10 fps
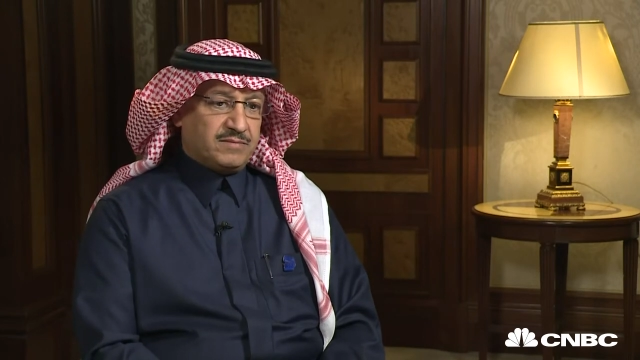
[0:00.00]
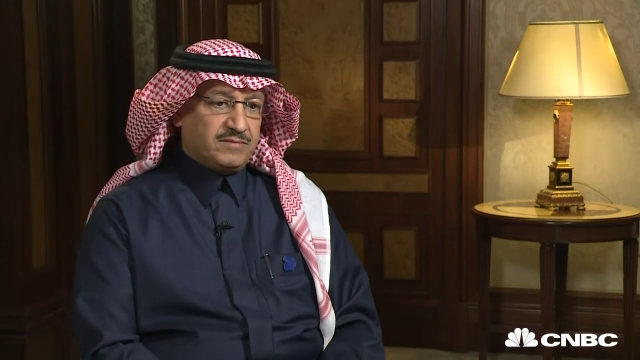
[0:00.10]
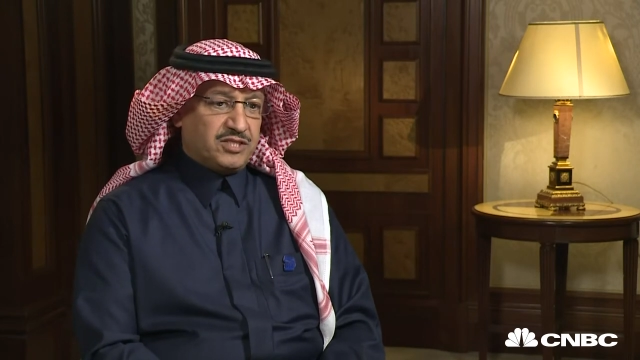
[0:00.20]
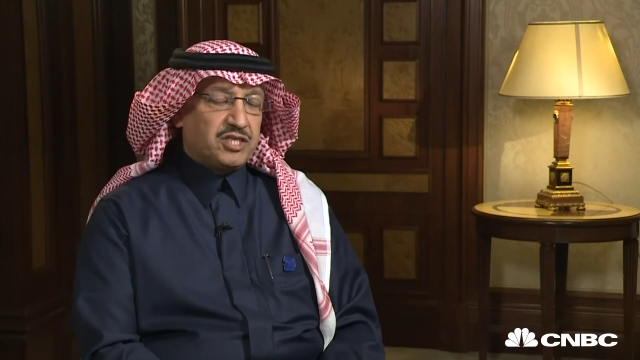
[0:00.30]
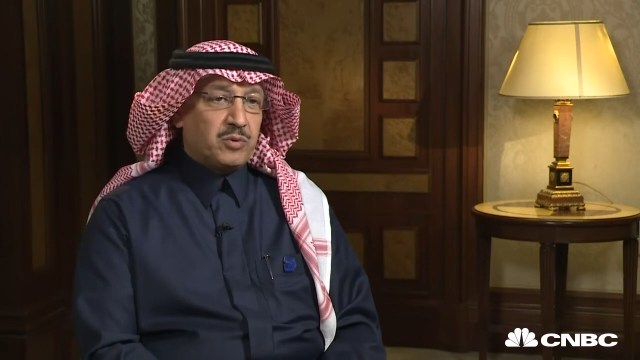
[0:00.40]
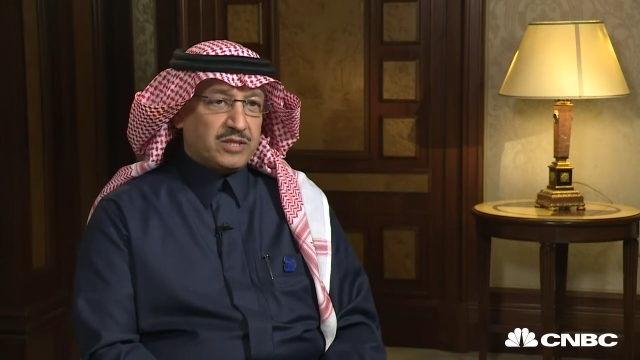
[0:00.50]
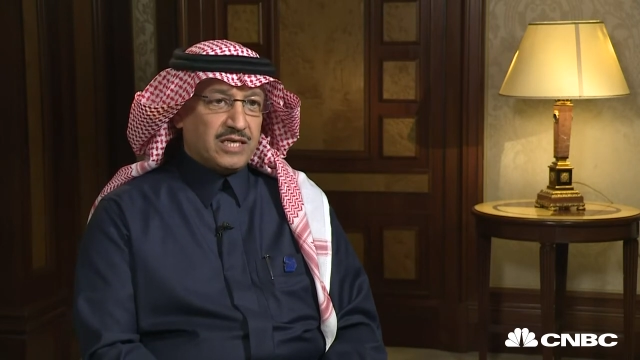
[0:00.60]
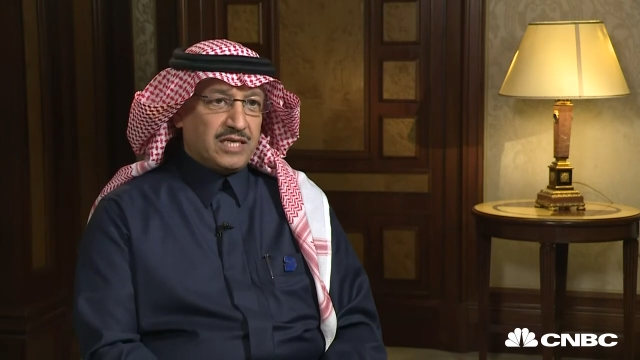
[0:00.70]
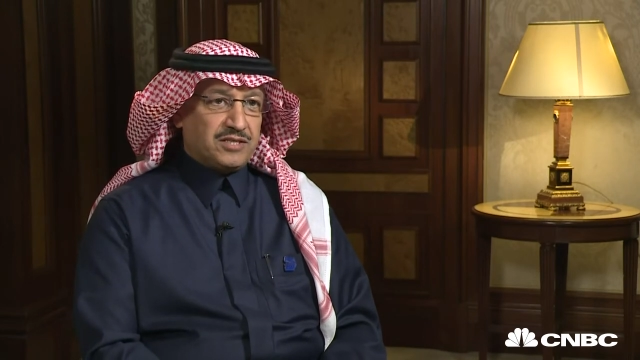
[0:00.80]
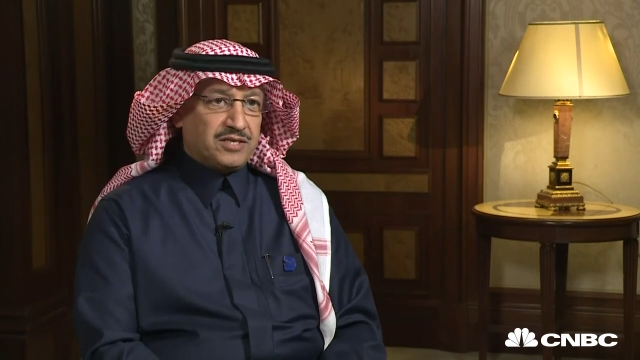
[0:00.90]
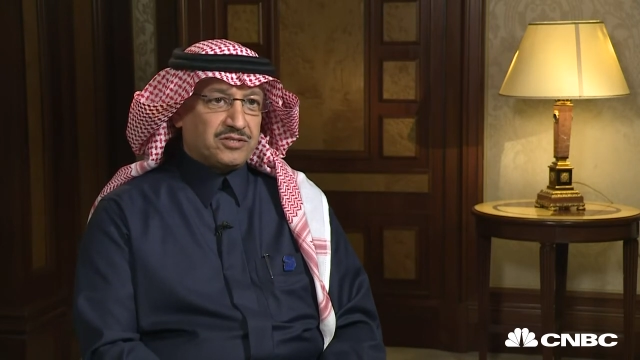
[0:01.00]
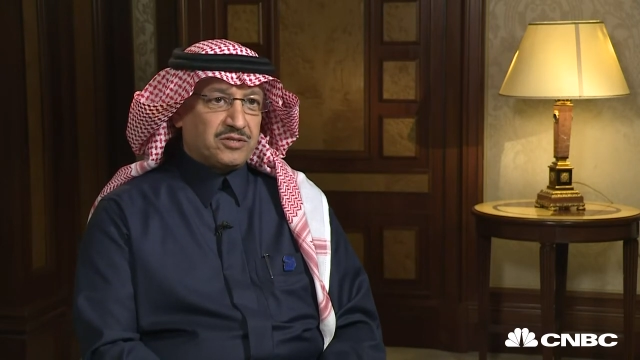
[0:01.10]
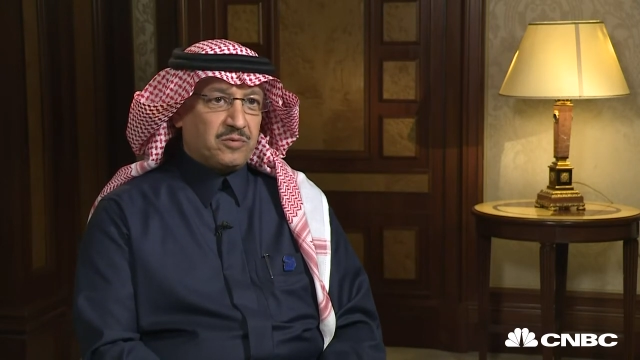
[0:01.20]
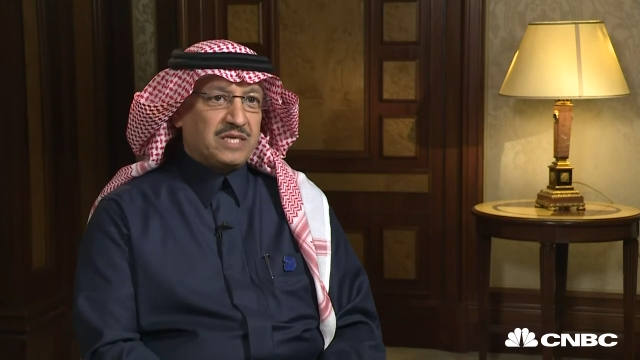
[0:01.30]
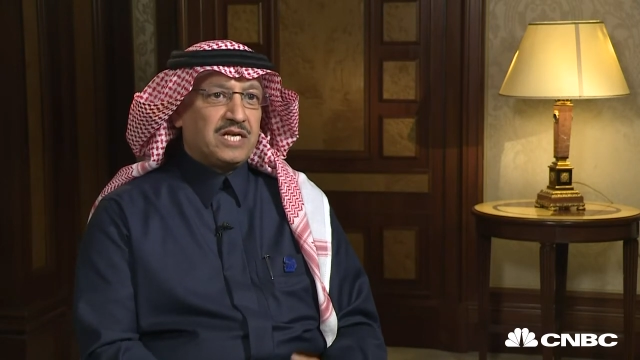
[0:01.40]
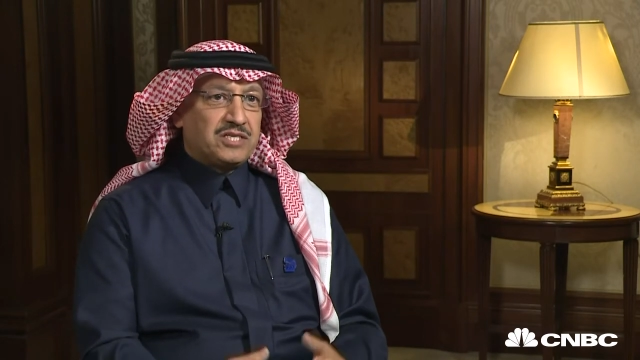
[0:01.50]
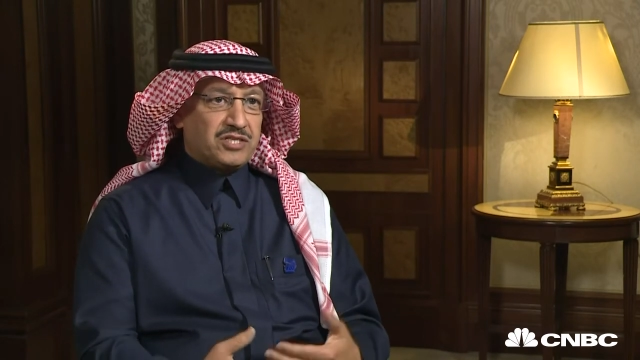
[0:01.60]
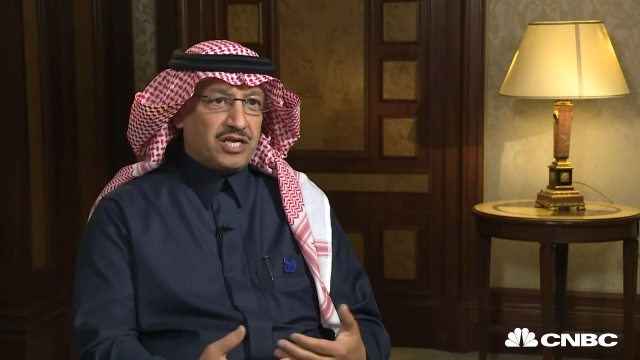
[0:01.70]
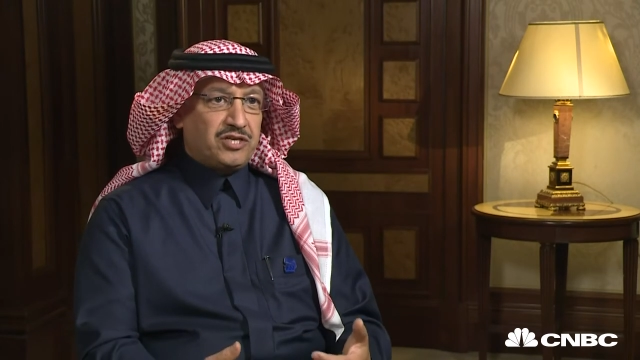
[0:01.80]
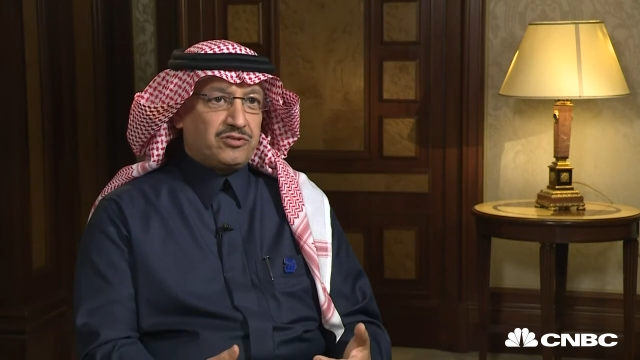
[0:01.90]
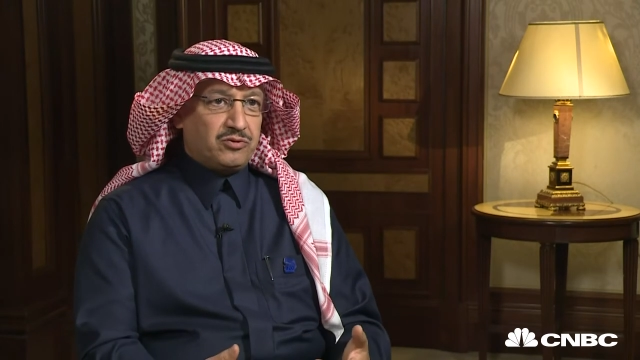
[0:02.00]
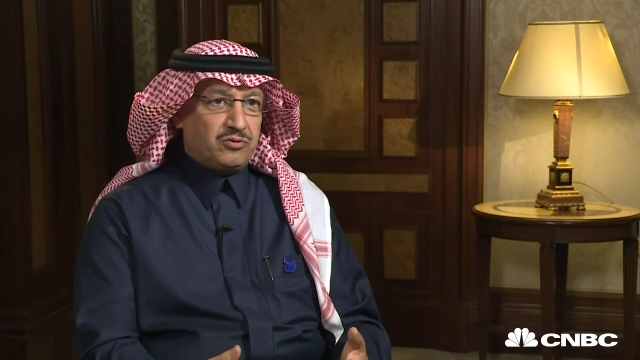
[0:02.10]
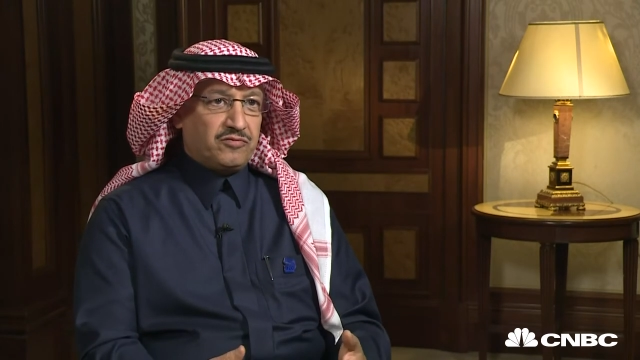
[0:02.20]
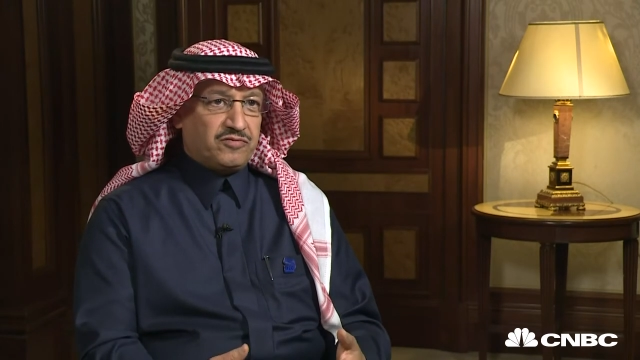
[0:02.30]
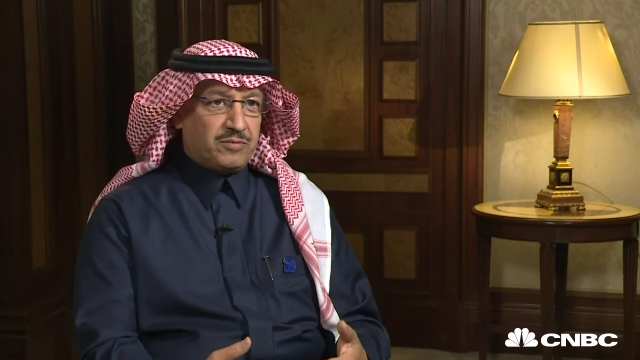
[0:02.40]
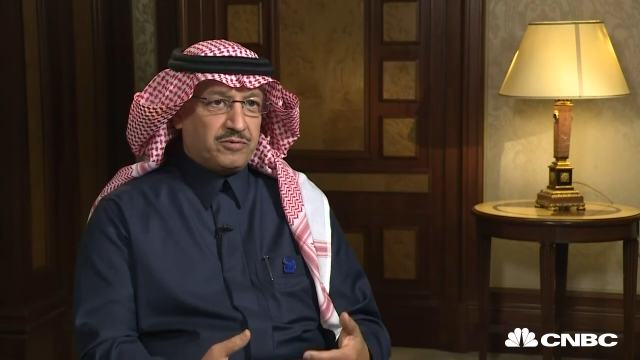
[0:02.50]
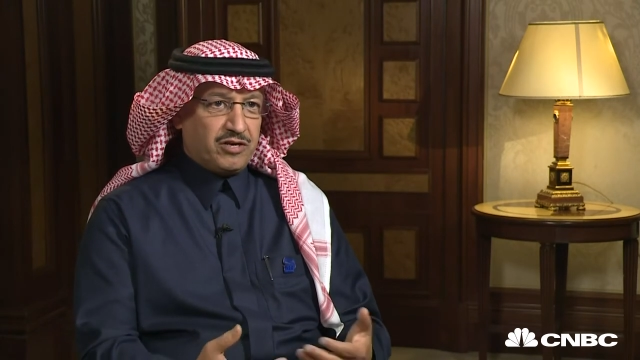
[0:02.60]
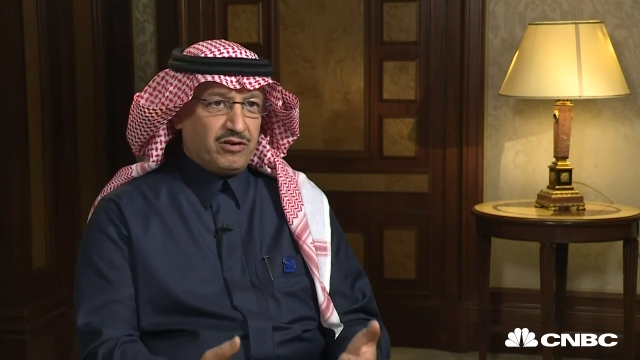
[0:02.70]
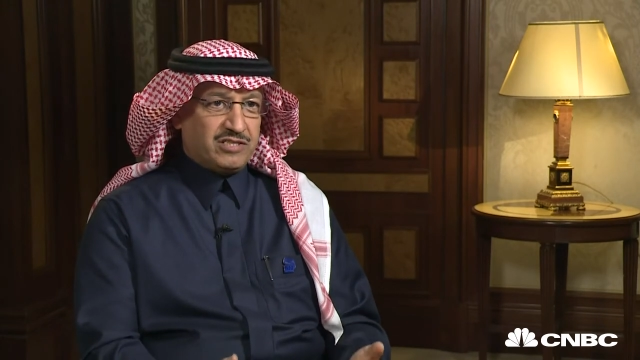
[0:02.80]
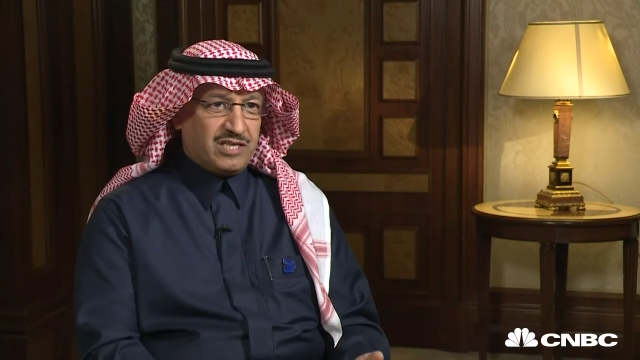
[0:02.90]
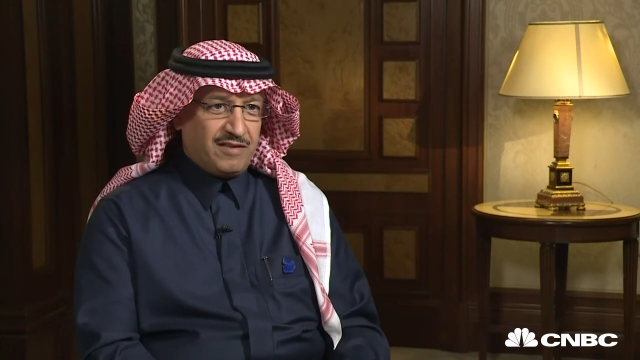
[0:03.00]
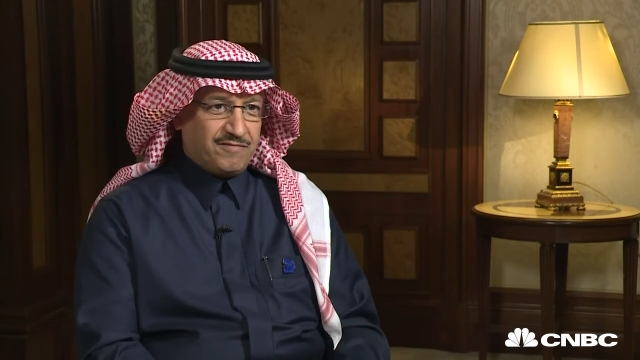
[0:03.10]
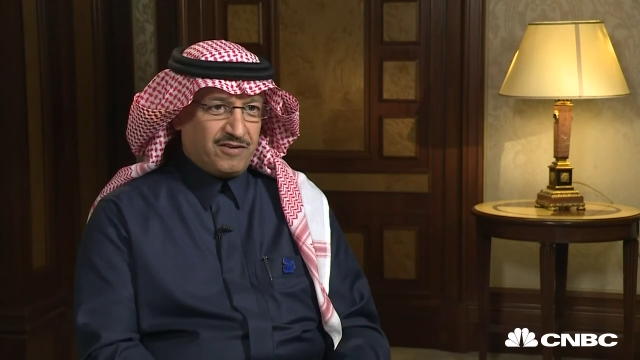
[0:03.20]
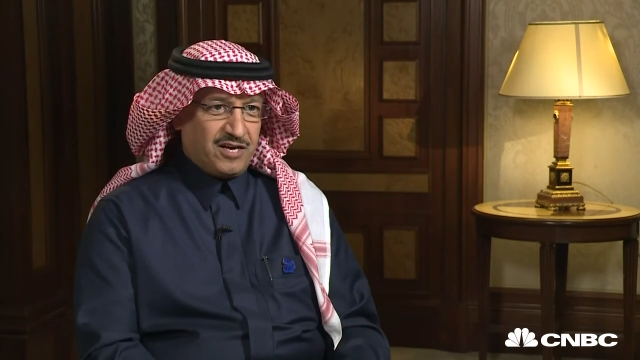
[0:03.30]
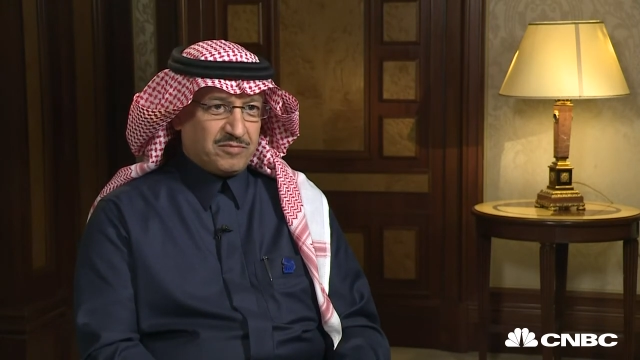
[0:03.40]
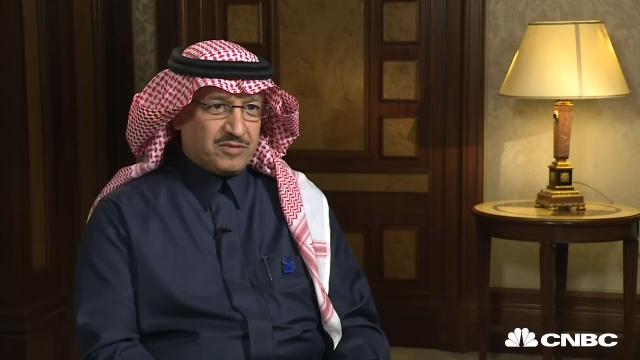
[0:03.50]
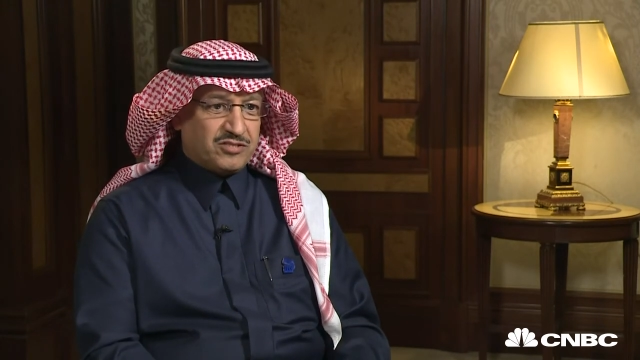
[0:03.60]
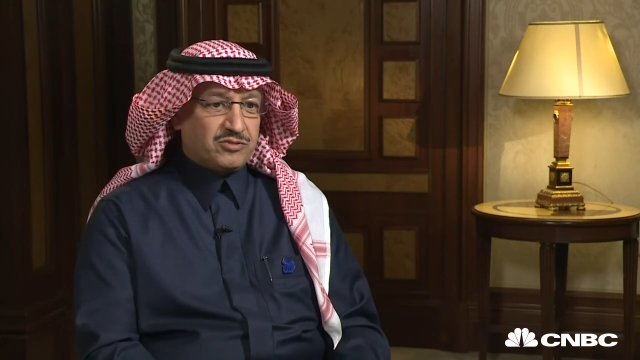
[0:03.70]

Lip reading: G20 leaders what else they need to do from regulatory environments